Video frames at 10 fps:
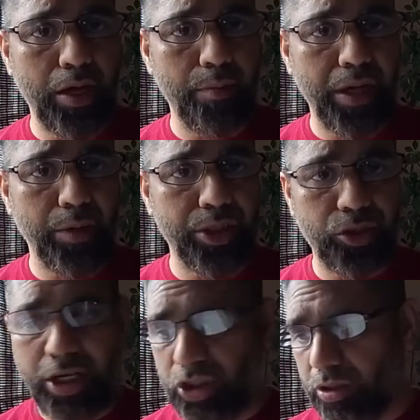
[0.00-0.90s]
become a
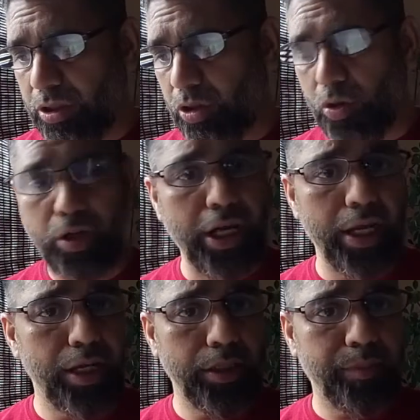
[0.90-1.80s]
treasurer or
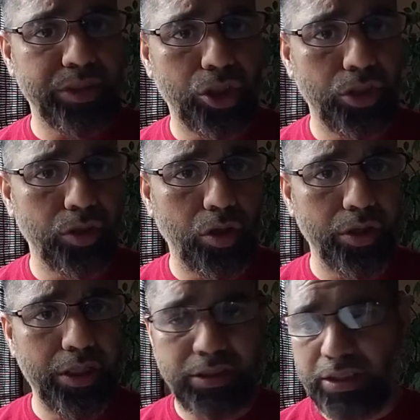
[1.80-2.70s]
any other positions
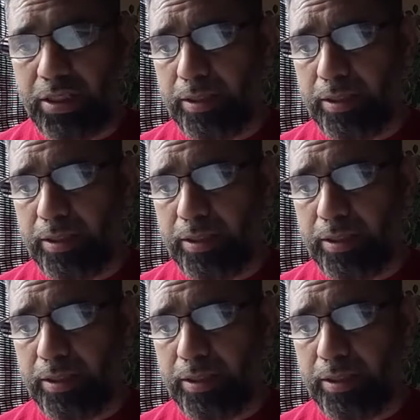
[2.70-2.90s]
on this